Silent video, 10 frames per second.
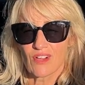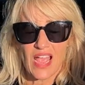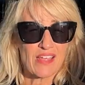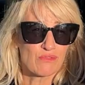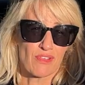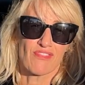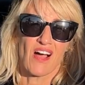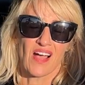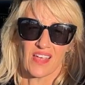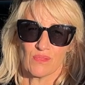and
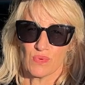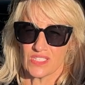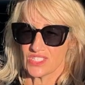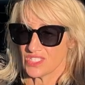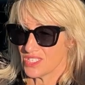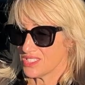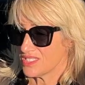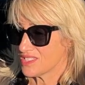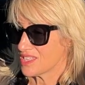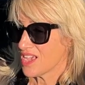refined, which
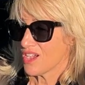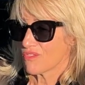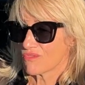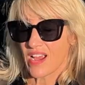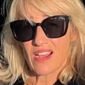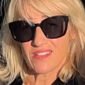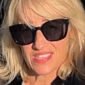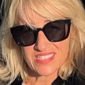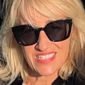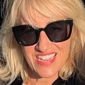is rare
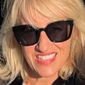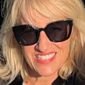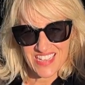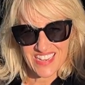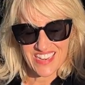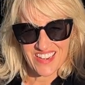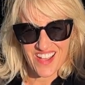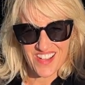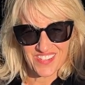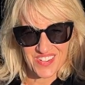these days in an
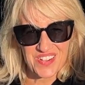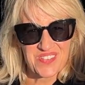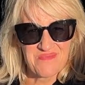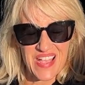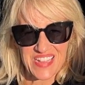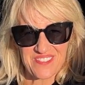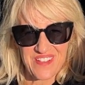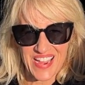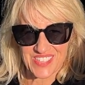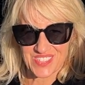auto
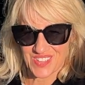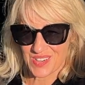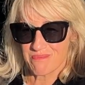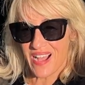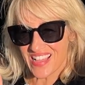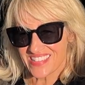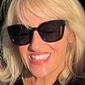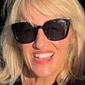manufacturer, but